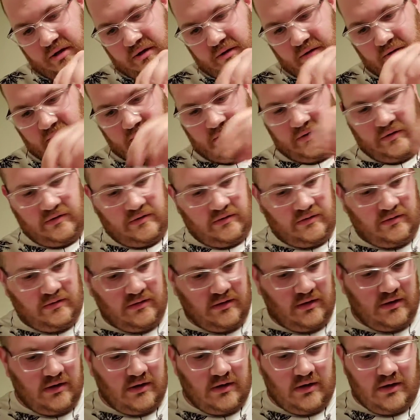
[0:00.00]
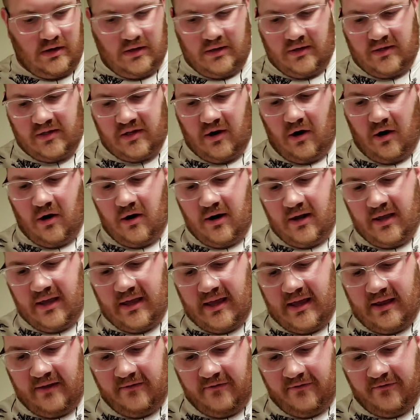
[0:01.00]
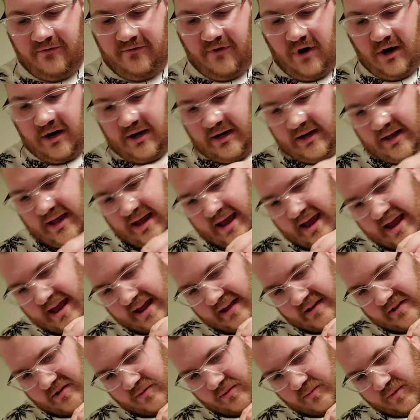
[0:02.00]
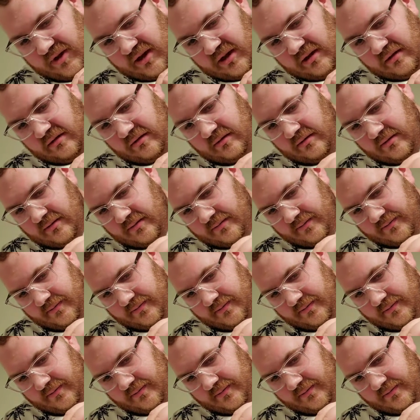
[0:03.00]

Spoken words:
because this RDA fucking hates me